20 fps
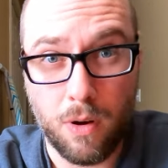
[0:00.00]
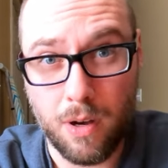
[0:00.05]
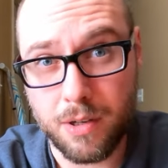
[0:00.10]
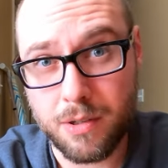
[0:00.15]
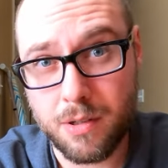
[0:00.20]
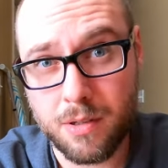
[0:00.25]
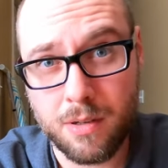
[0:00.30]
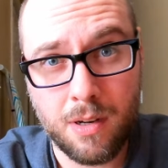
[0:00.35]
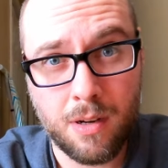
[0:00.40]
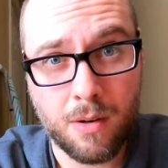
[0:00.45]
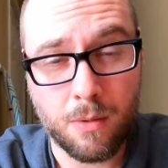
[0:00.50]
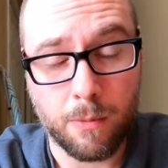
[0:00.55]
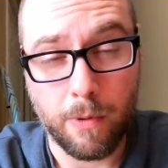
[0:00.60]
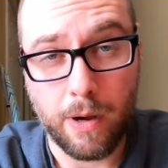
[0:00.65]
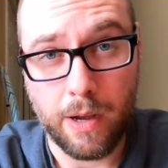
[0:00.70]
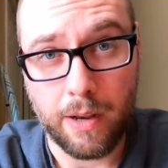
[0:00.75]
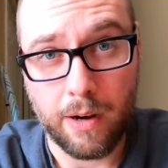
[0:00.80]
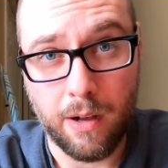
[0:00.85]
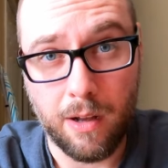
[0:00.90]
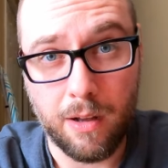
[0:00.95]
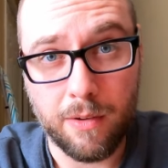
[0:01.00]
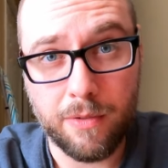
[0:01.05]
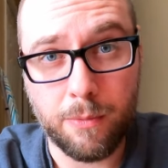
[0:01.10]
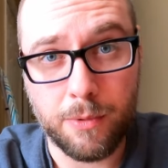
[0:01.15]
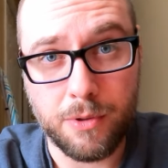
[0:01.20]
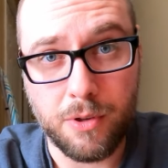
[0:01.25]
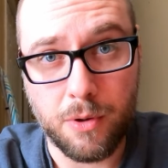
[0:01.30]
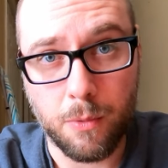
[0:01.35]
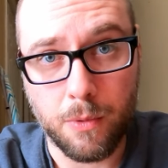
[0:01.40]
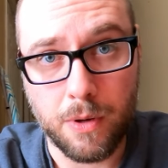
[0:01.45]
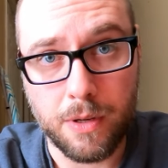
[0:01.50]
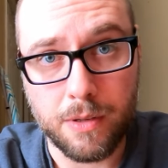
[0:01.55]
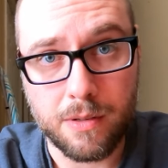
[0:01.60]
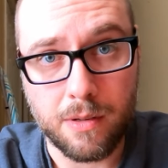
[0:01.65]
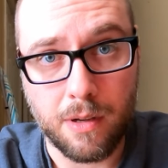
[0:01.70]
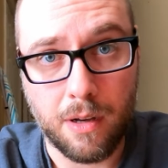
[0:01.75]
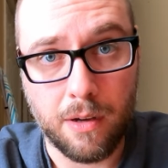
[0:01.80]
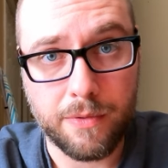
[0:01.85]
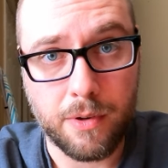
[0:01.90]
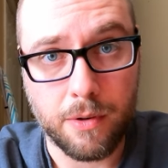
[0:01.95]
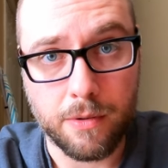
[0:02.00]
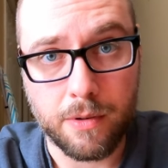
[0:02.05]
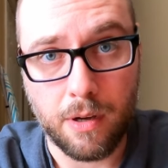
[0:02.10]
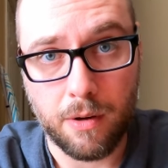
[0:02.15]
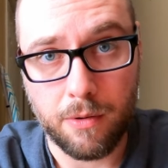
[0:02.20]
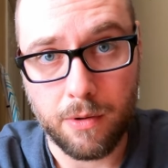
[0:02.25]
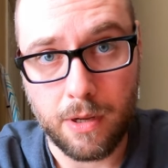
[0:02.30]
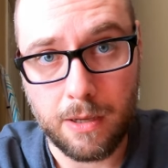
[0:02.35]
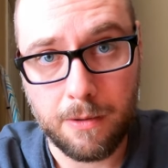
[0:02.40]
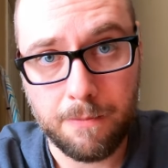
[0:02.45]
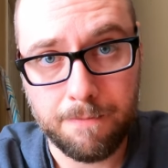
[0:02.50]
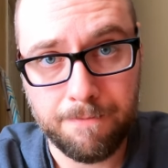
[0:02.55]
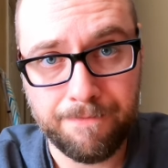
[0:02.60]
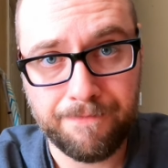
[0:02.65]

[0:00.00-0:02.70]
wash right off when you rinse off your toning.